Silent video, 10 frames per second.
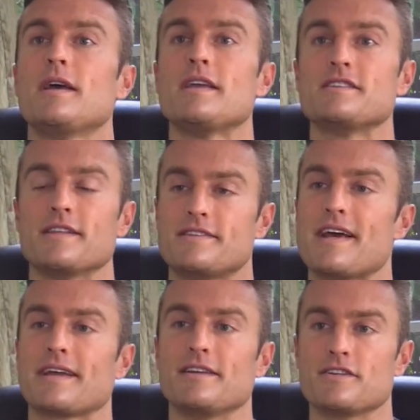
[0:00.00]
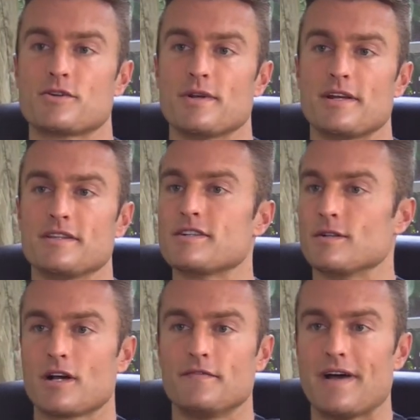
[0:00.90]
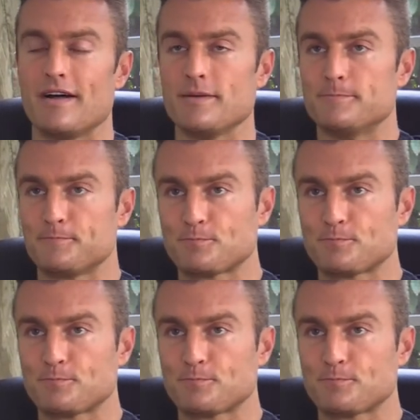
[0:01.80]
He's in the tech industry in Silicon Valley.